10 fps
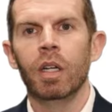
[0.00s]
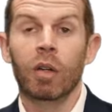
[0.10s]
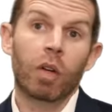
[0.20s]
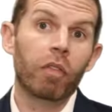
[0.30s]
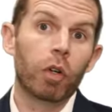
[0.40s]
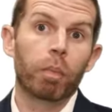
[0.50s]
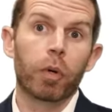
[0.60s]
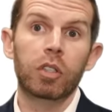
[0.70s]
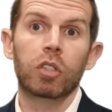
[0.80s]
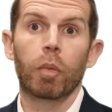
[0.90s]
Governor
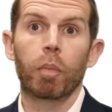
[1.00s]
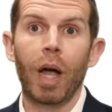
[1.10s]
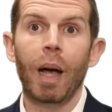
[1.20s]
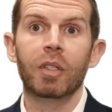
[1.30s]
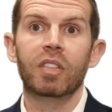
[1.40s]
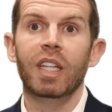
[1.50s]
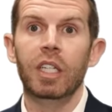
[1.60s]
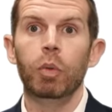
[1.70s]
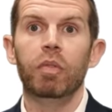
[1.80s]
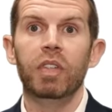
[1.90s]
Pritzker promised that
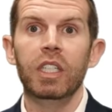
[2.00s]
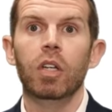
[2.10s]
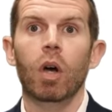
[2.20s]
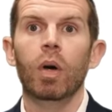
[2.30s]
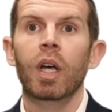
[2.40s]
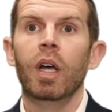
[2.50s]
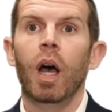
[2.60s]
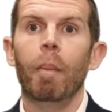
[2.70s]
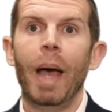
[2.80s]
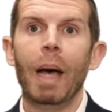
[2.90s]
he would veto
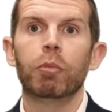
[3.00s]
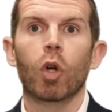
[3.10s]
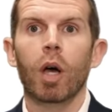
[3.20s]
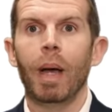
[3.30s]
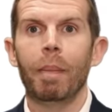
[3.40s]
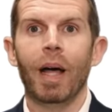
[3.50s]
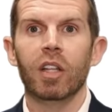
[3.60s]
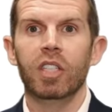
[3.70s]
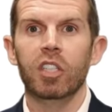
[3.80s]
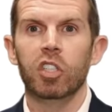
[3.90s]
a map drawn by
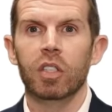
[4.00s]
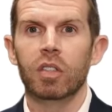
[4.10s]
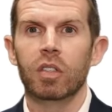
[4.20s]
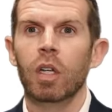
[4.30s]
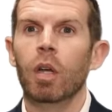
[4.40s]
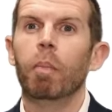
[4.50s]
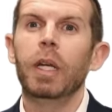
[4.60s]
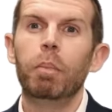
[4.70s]
politicians, but he